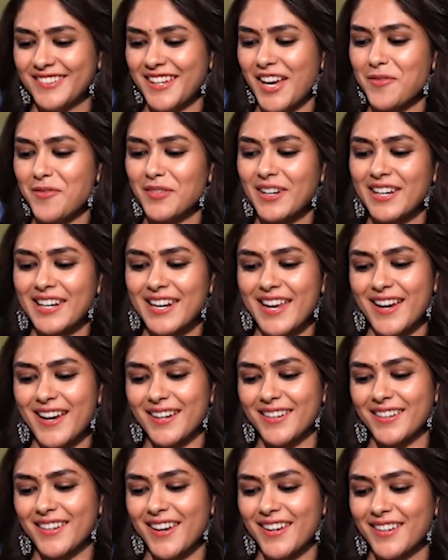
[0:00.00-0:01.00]
I'm
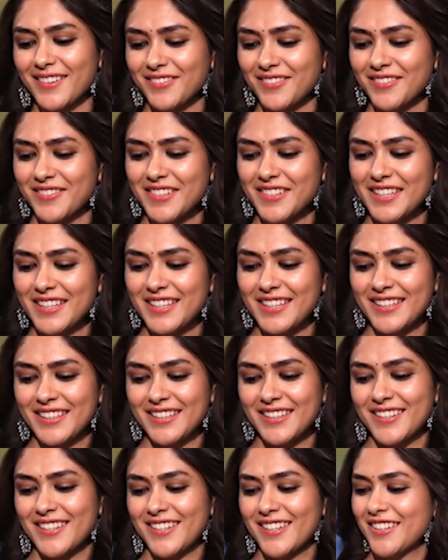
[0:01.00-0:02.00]
glad and
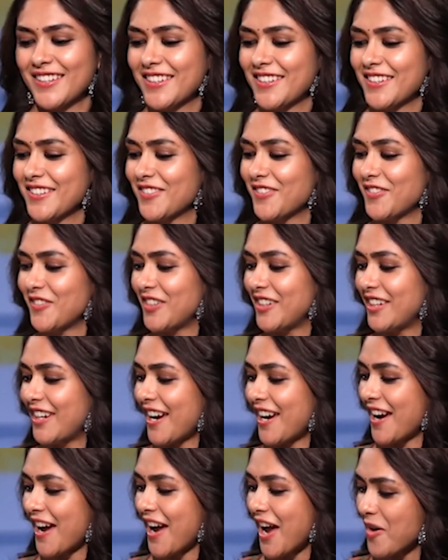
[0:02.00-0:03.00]
we
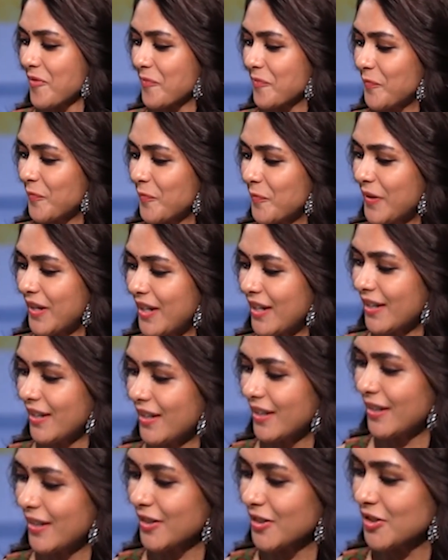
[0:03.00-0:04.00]
are
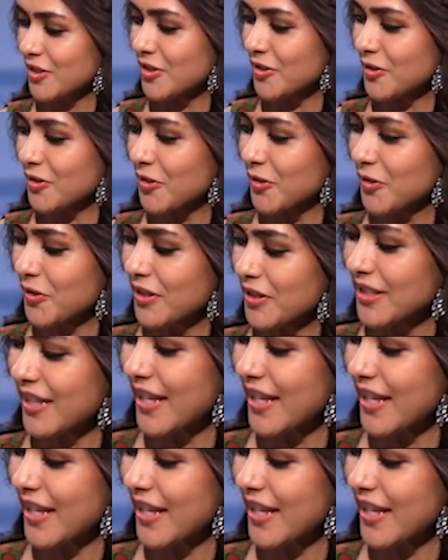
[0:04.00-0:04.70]
happy to know the what